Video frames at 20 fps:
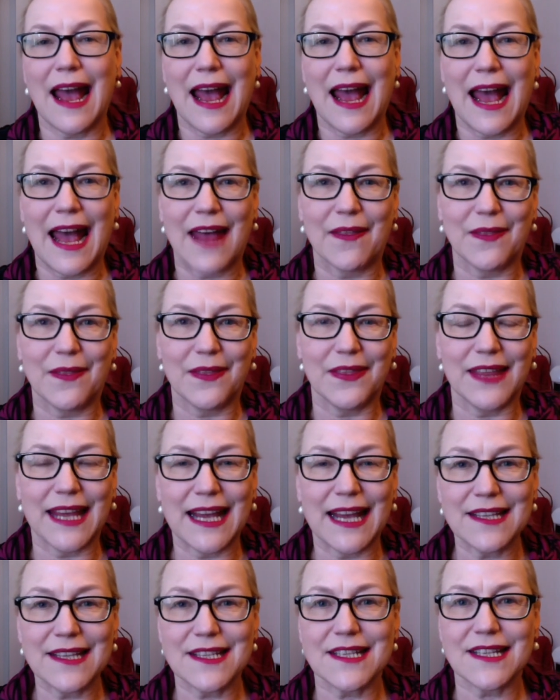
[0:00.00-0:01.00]
And the
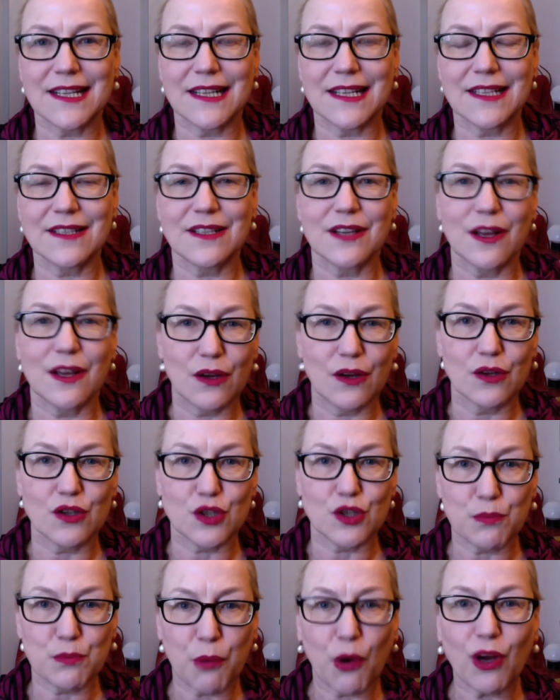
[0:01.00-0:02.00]
incident,
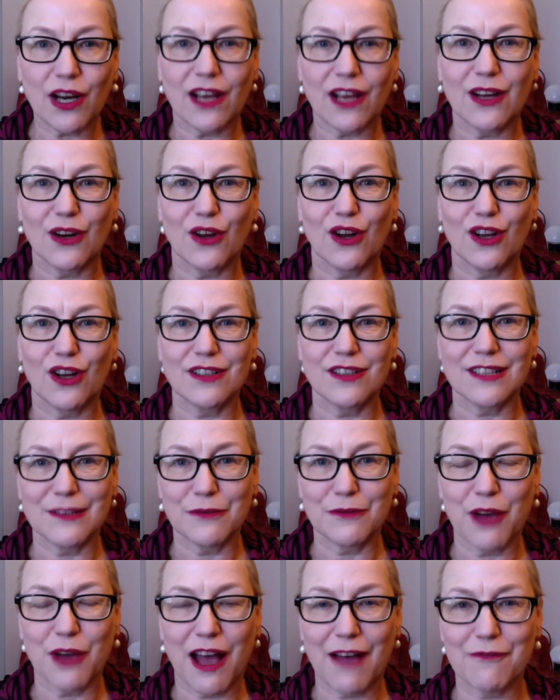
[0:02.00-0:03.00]
spoiler alert if
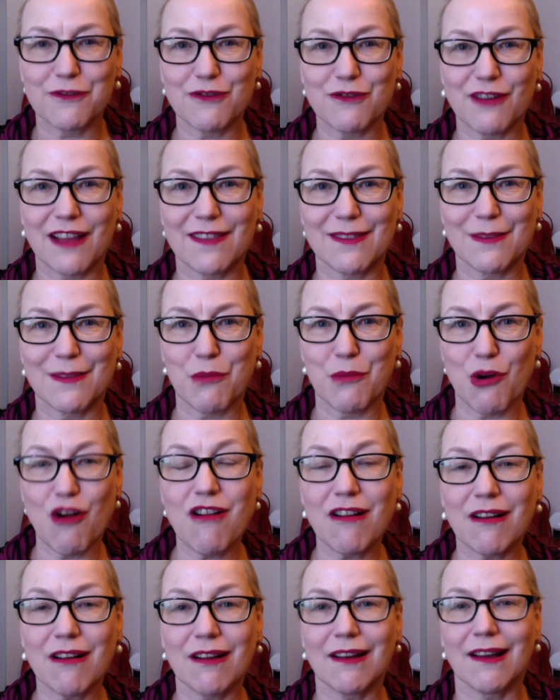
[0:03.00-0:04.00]
you haven't read the
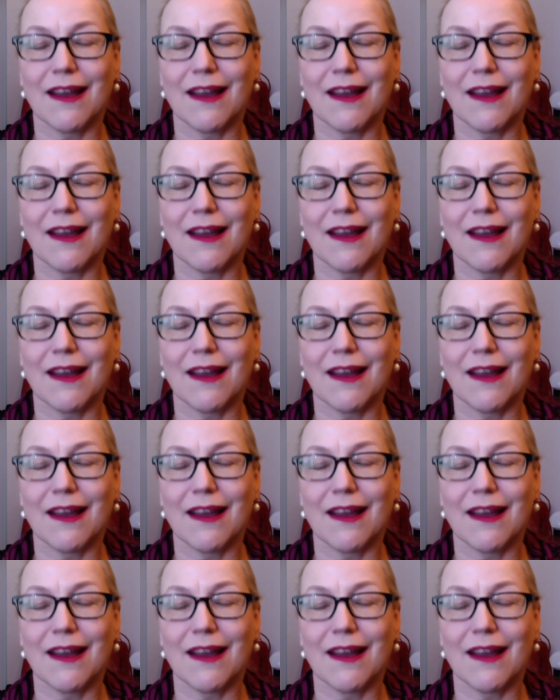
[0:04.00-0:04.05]
book,